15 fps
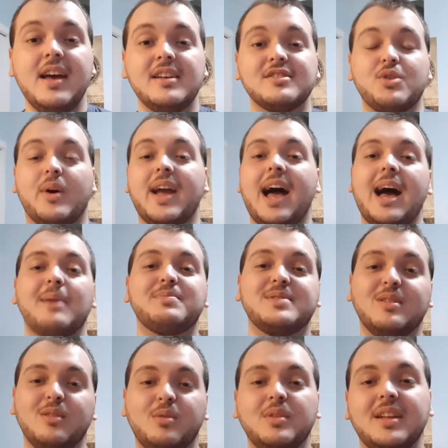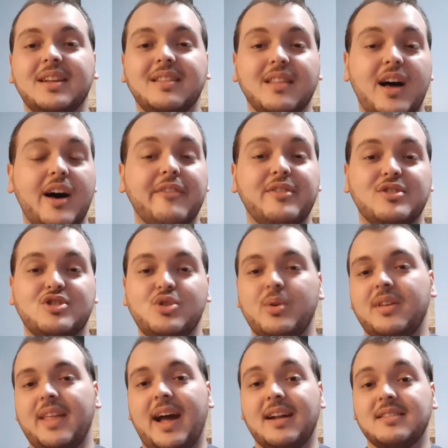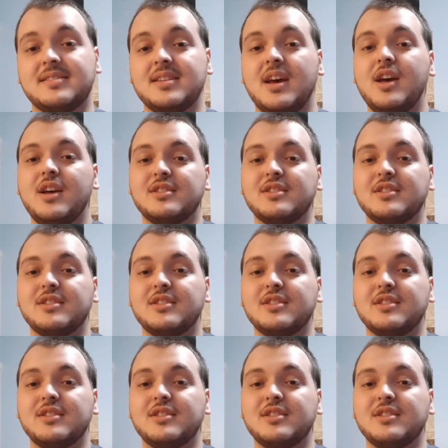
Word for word: So I absolutely love doing that.